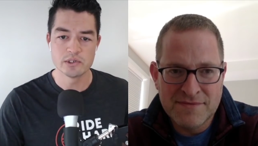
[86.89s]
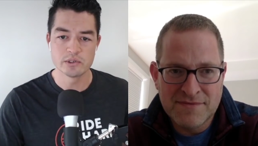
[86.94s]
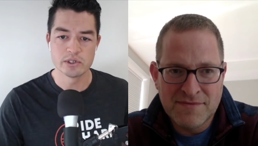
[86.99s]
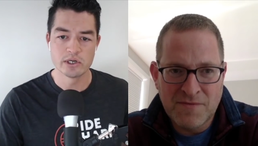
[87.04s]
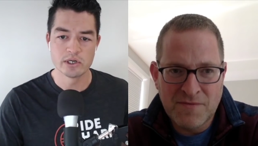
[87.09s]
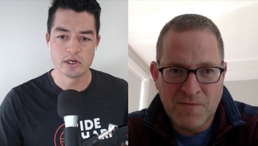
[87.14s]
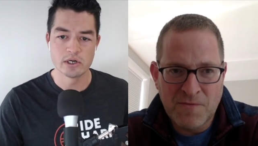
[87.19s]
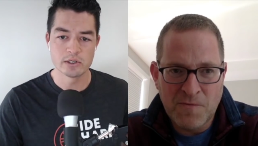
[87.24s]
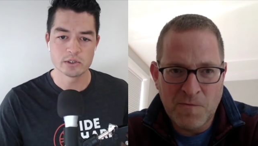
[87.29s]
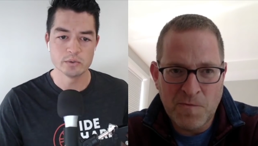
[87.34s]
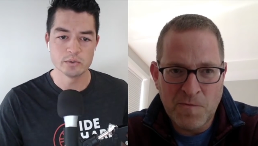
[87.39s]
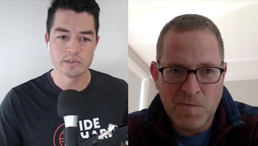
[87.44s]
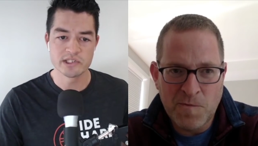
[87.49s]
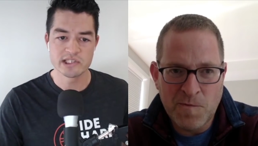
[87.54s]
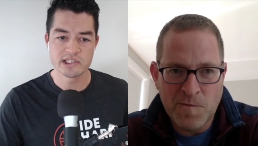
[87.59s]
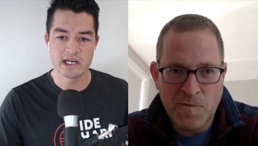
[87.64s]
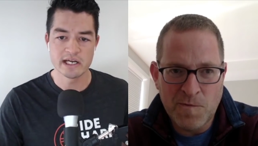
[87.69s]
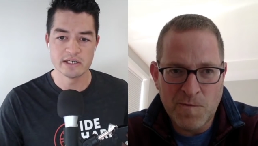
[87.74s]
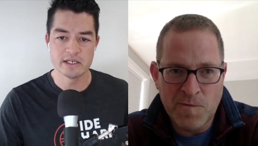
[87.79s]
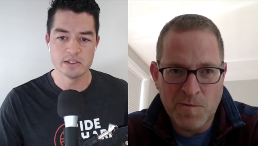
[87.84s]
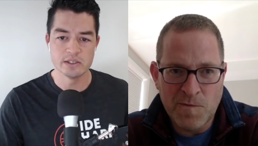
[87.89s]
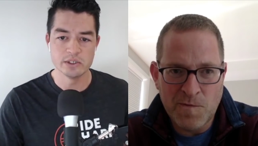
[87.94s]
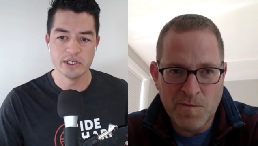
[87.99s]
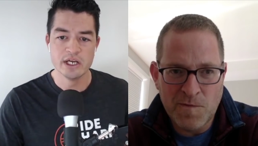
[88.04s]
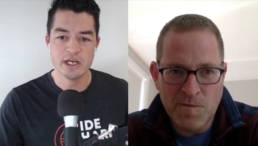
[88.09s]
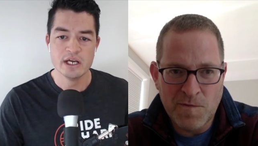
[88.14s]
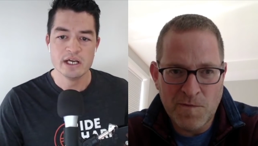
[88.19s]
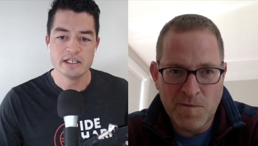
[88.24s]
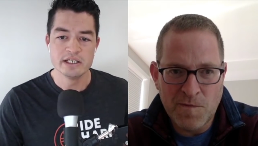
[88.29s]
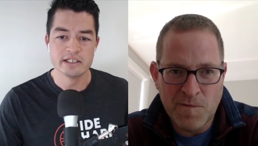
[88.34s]
Speaker 1: So your article was titled
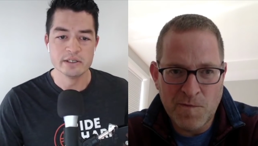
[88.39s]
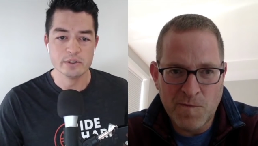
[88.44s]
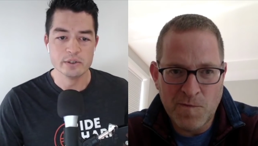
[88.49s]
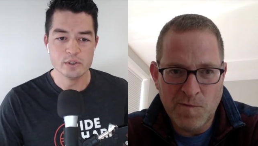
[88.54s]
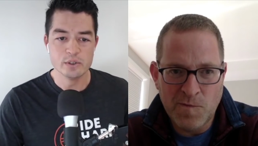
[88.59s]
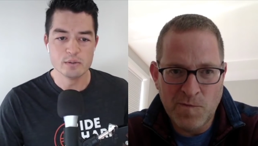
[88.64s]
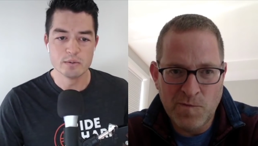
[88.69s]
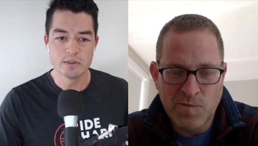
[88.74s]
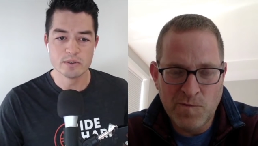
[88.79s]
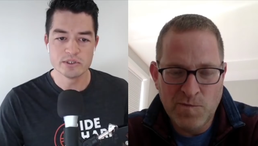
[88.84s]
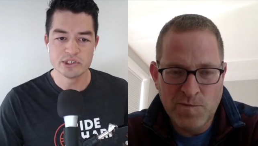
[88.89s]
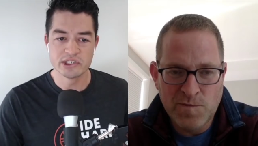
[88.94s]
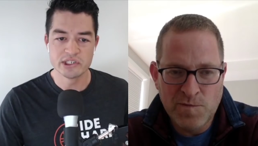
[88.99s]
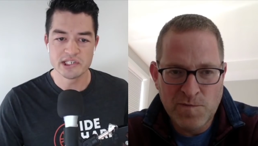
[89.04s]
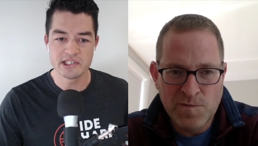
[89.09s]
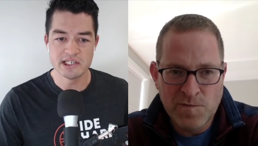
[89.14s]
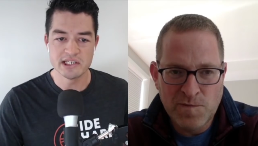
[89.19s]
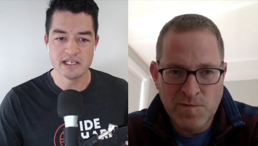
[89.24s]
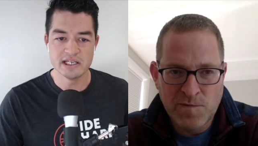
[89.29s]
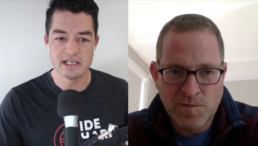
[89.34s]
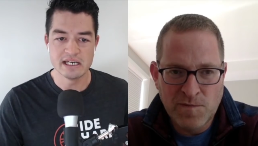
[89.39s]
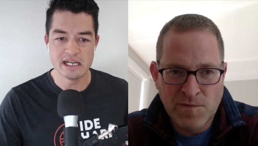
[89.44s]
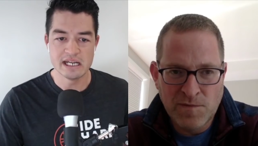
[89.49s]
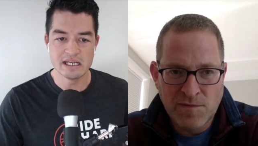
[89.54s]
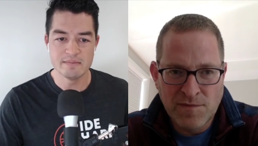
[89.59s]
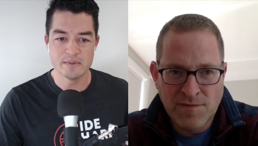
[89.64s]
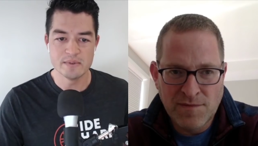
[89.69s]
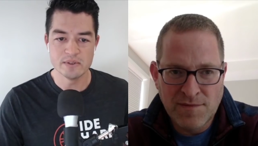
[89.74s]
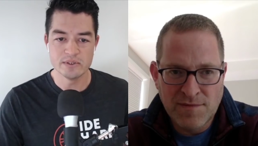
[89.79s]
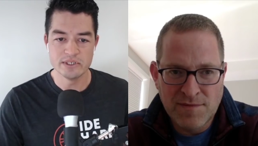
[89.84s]
"Did Uber Just
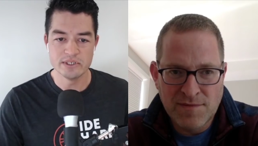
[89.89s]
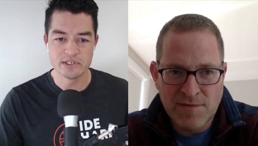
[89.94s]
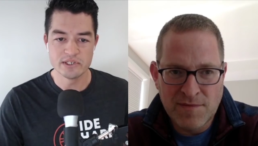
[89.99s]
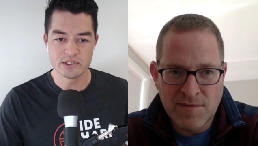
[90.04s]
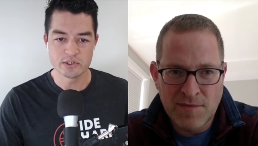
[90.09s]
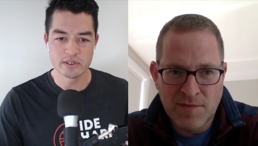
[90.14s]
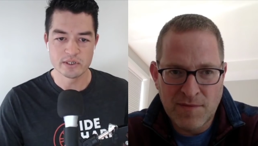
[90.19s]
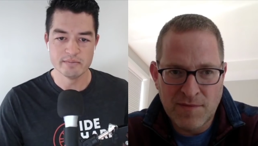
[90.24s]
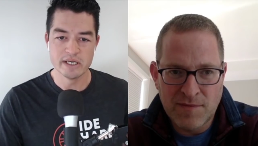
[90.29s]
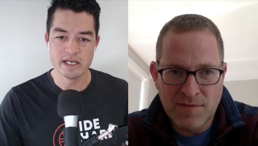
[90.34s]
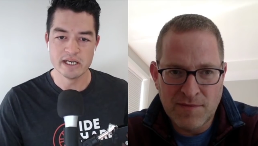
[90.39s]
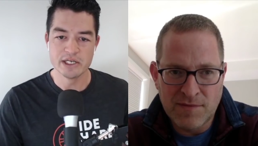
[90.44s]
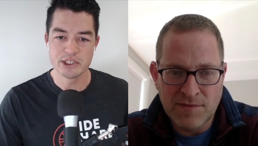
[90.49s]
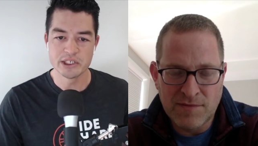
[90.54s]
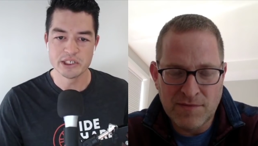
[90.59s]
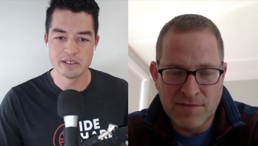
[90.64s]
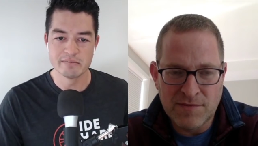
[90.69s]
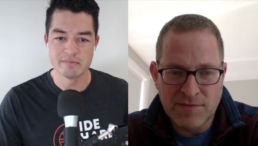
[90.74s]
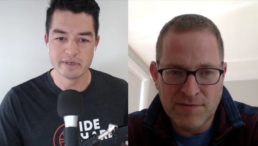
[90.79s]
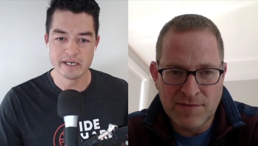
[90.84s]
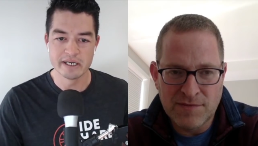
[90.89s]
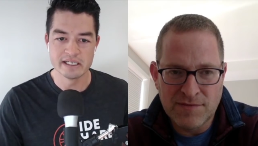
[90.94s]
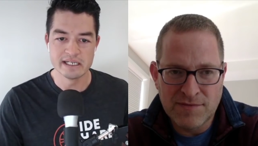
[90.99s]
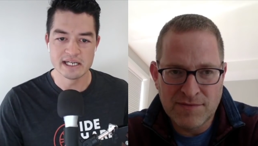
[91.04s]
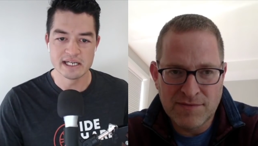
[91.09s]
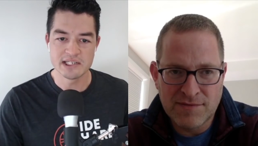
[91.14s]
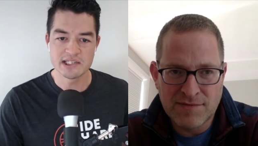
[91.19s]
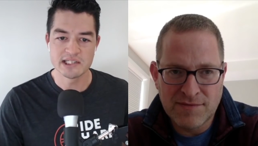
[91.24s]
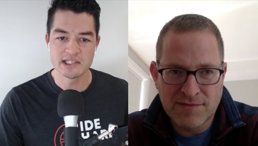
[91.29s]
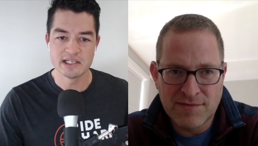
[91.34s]
Enable Discrimination by
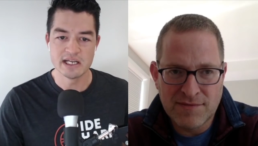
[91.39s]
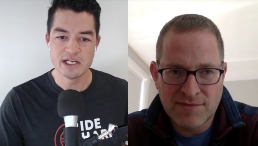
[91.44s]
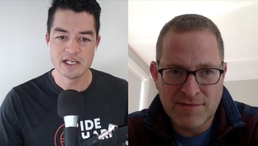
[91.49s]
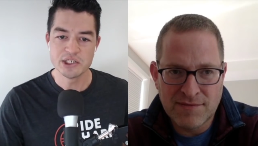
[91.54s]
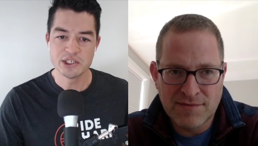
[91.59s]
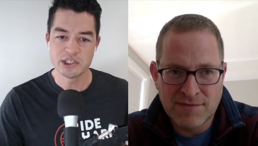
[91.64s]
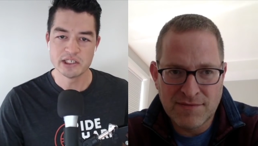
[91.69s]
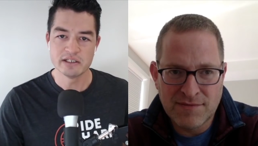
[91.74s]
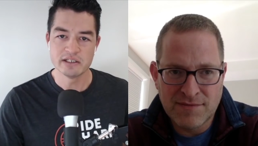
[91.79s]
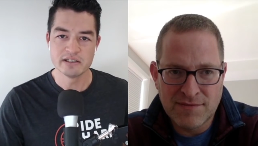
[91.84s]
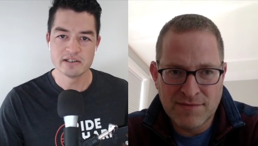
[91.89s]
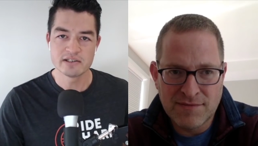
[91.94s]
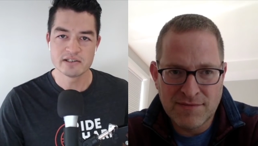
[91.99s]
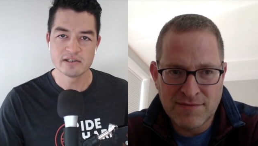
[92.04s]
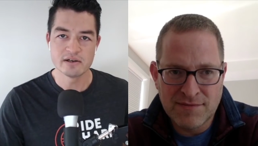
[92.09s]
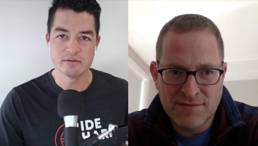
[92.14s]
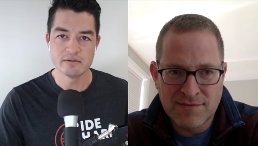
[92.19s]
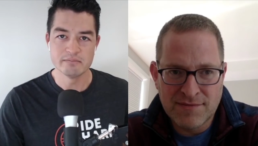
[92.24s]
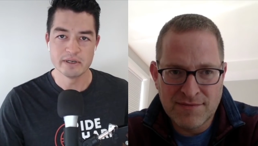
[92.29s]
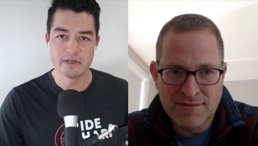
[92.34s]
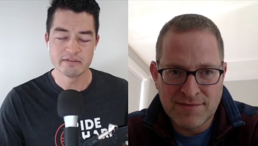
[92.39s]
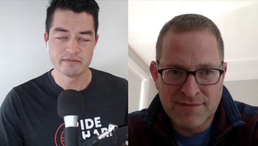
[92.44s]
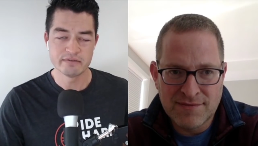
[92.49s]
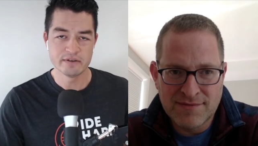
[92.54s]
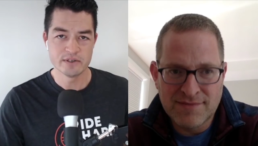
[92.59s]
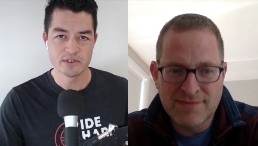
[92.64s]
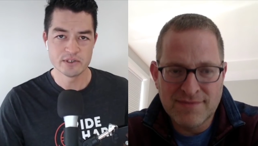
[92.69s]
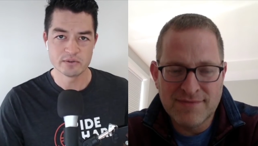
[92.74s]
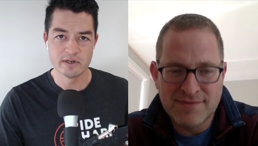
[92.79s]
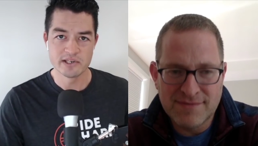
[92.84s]
Destination?" So my
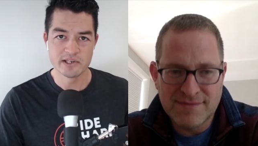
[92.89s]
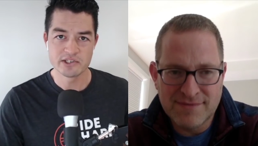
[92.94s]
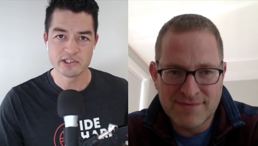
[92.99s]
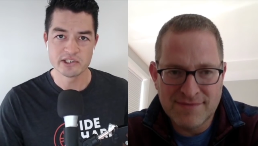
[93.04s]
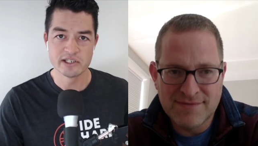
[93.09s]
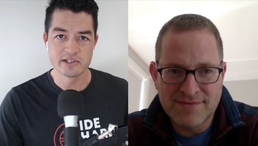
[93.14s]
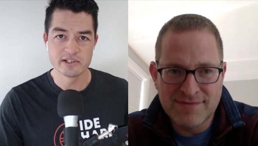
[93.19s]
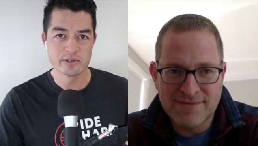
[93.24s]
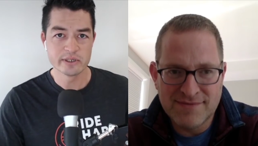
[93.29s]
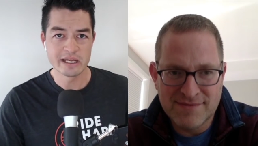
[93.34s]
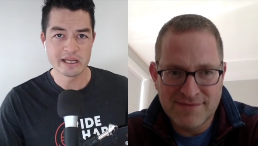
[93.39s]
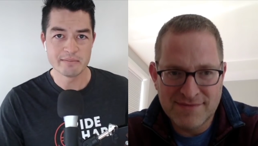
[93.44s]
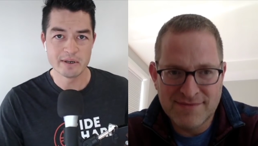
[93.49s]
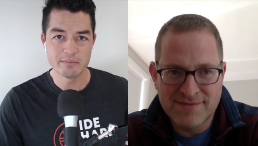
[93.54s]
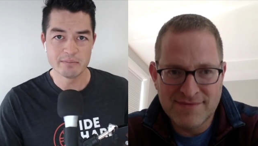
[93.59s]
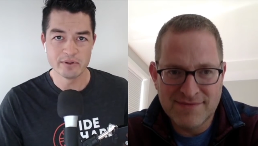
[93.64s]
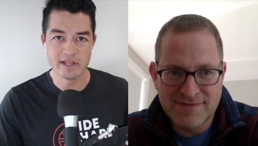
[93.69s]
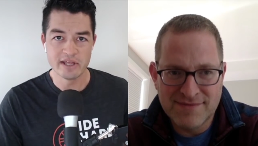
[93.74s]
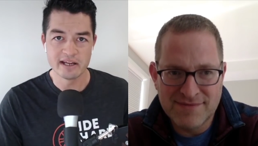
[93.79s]
first question is, who came up with